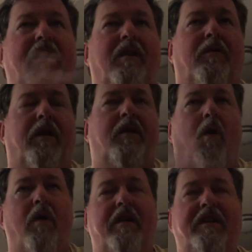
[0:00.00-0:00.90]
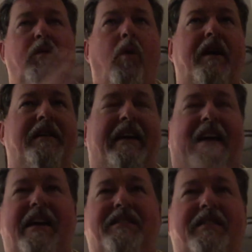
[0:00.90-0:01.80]
recorder, you wanted to
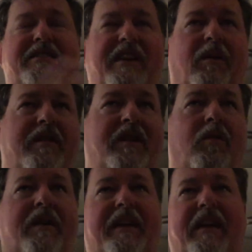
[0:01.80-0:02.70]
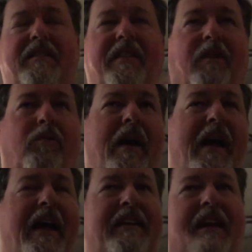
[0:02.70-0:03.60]
get to 0. You wanted to get to the
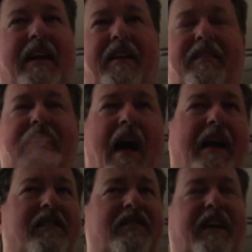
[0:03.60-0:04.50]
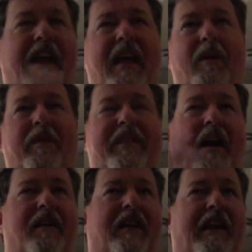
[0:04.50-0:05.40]
red, get it as hot as you can
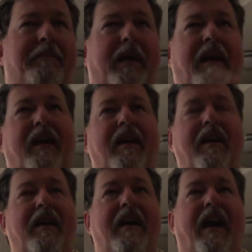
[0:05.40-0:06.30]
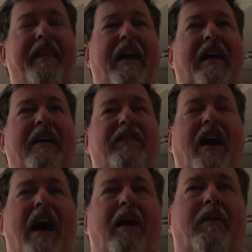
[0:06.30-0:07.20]
without clipping, and that gave you
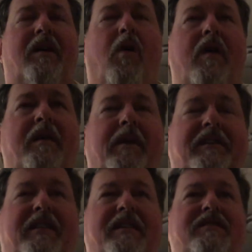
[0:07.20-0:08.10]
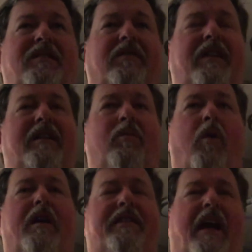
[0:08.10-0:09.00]
a hot recording. But digital doesn't
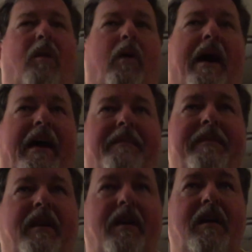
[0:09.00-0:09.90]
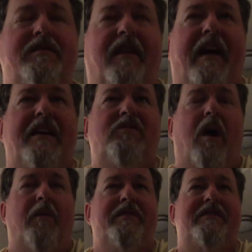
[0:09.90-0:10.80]
work that way. So that's
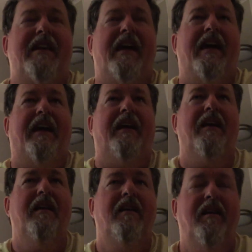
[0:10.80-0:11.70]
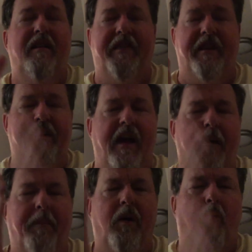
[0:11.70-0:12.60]
why I was saying the
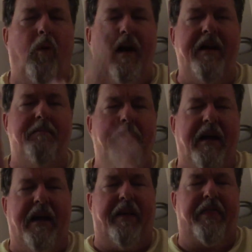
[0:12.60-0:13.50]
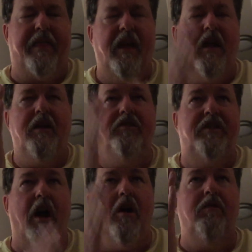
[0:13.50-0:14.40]
#1 myth:
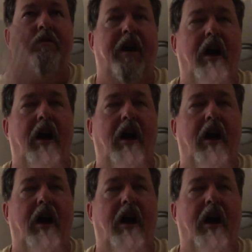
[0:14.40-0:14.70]
don't